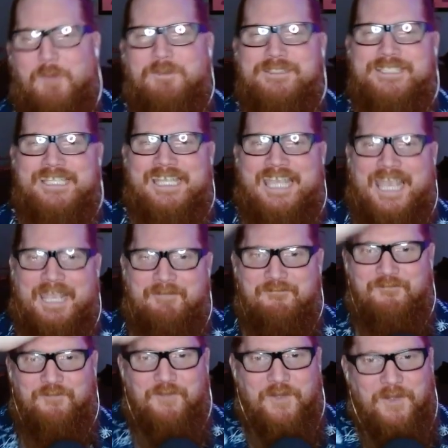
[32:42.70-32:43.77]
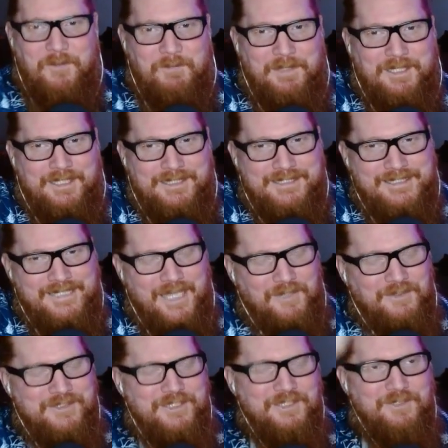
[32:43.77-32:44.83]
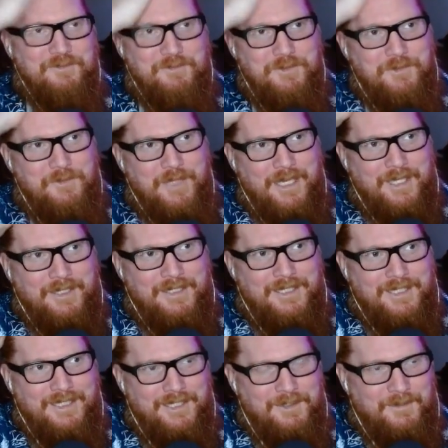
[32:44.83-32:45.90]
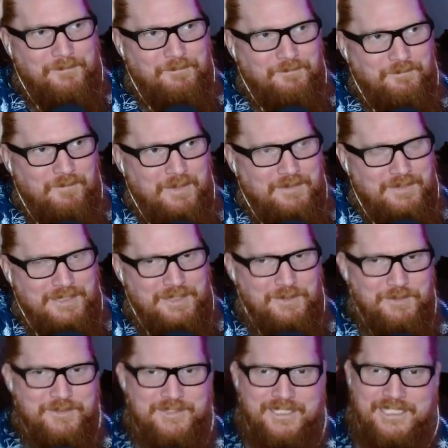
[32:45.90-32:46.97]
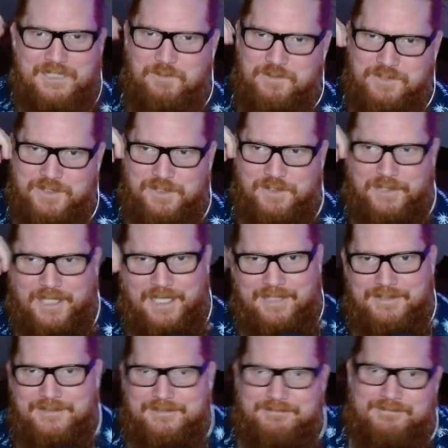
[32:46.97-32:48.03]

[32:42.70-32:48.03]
What was the game from Skeleton Crew that Neil said he was good at?